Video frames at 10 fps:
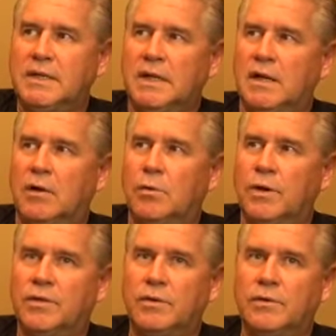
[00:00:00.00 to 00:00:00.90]
you know,
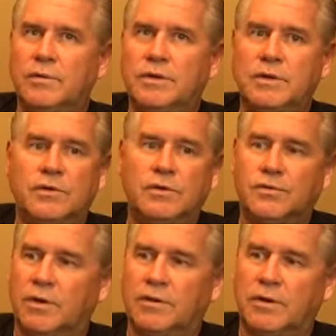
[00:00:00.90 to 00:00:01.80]
whether you're
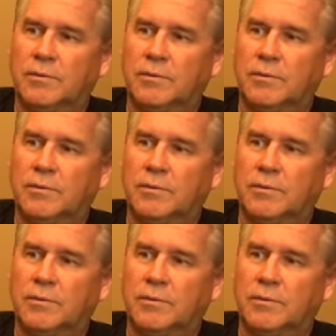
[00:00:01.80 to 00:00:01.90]
talking